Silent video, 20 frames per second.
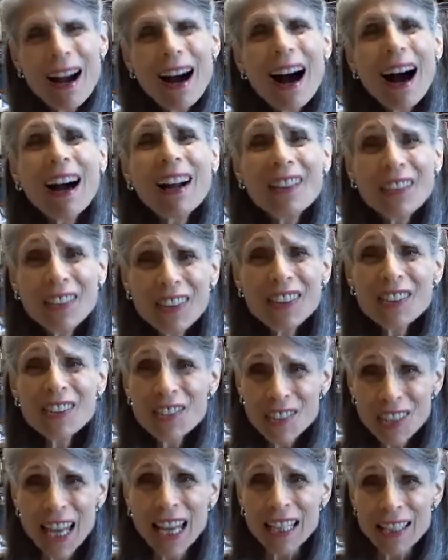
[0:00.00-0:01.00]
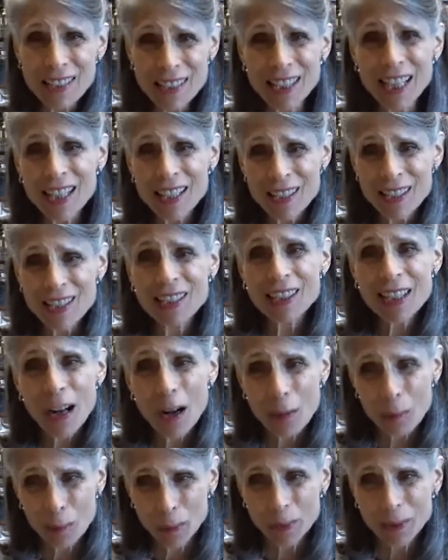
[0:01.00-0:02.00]
On this date, says the
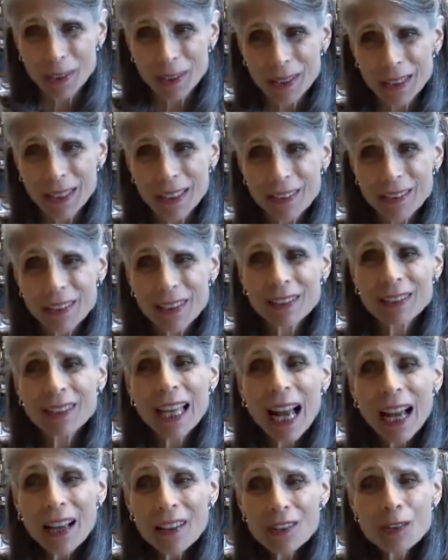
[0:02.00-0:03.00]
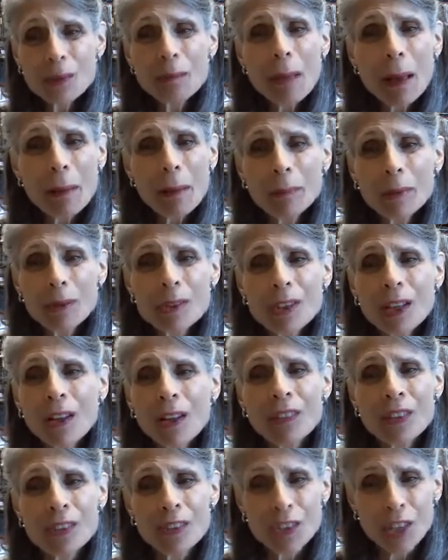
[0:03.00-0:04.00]
Talmud, the last members
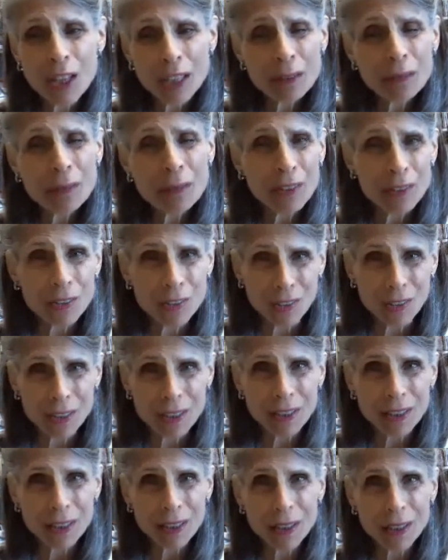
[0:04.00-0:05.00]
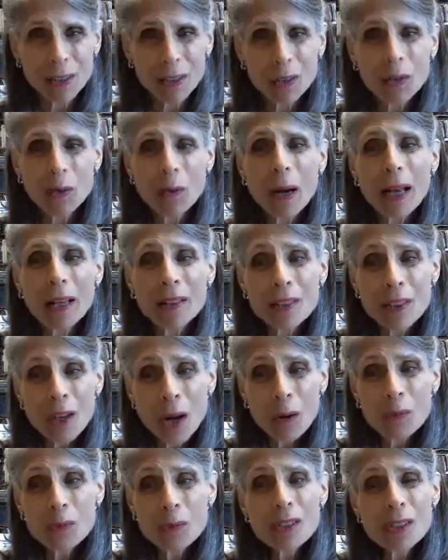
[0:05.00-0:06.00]
of the generation who had
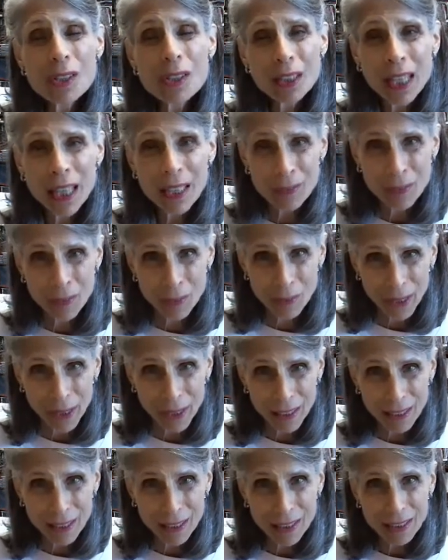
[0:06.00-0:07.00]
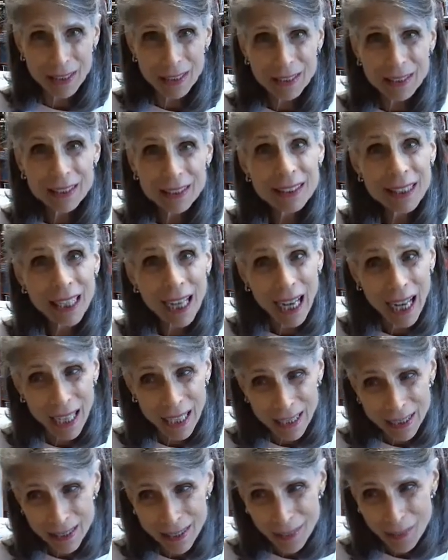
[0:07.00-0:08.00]
known slavery
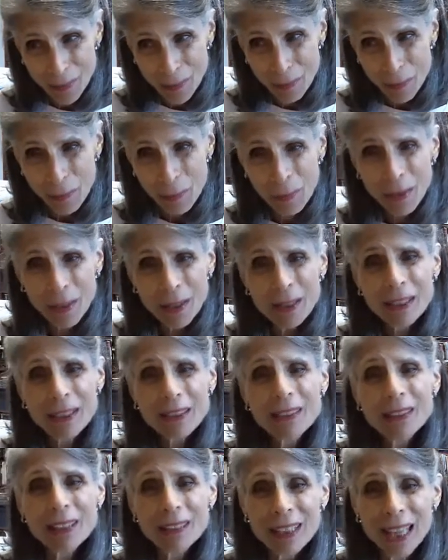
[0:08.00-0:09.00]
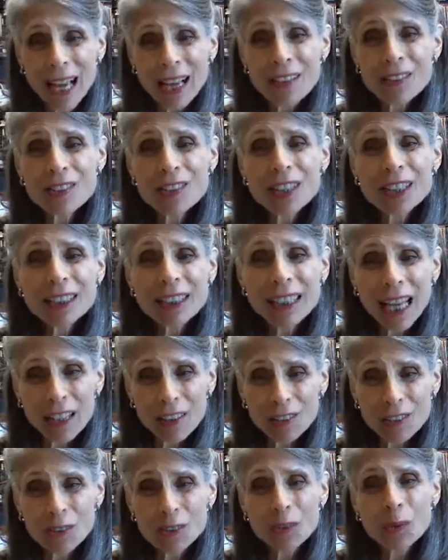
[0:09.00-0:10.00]
died. The last
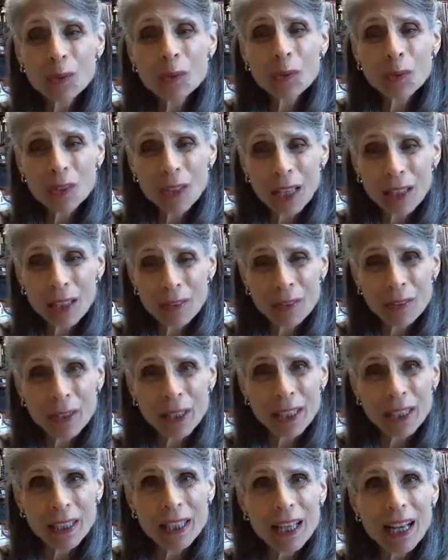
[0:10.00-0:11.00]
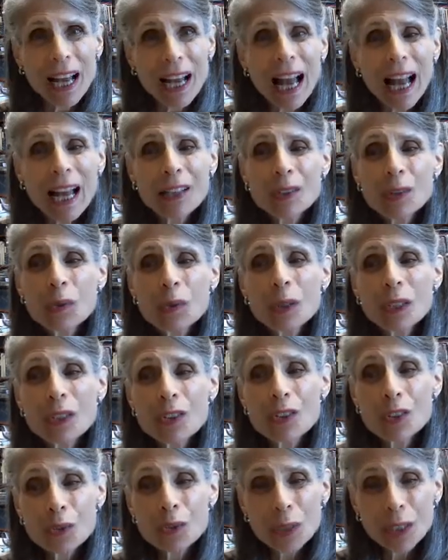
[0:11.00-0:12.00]
connection to slavery and to
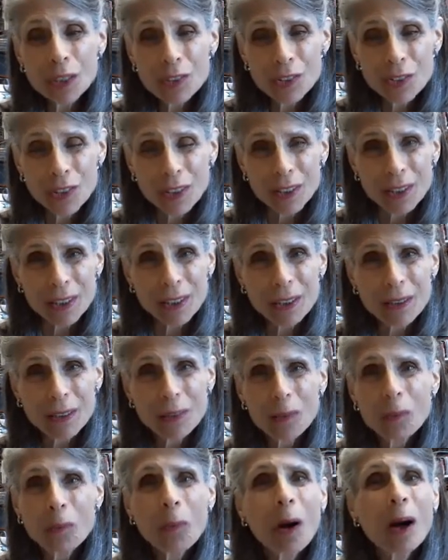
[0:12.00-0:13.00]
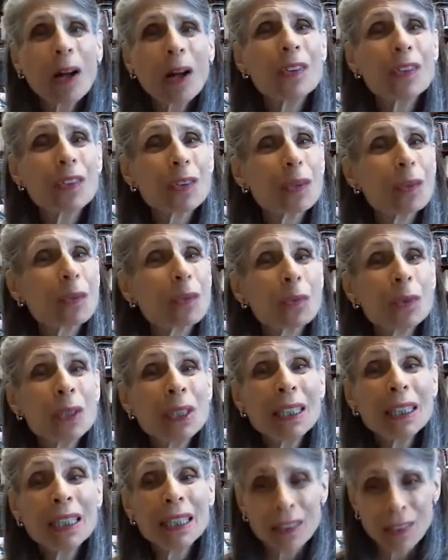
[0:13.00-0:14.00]
constriction was
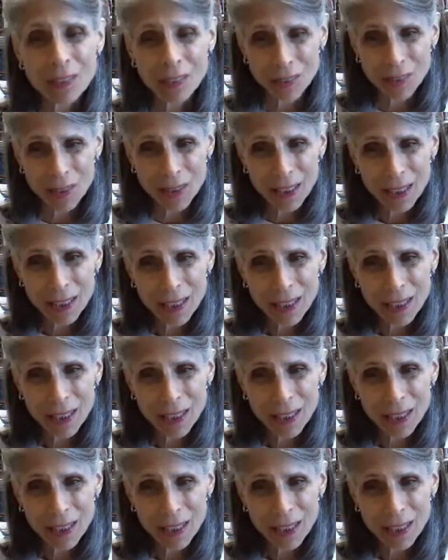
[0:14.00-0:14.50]
released.